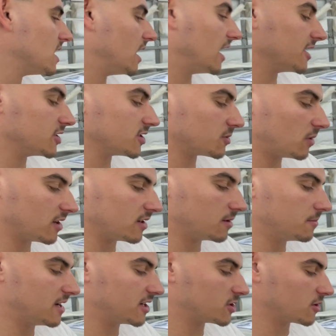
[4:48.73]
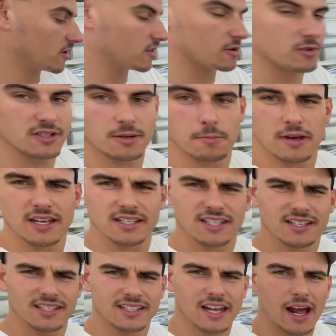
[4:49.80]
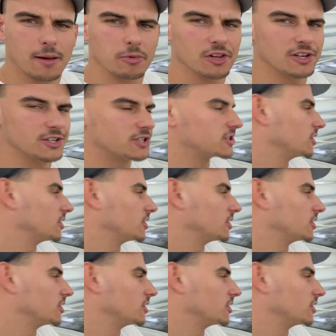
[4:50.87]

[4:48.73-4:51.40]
I just wanted to make sure there was a base established,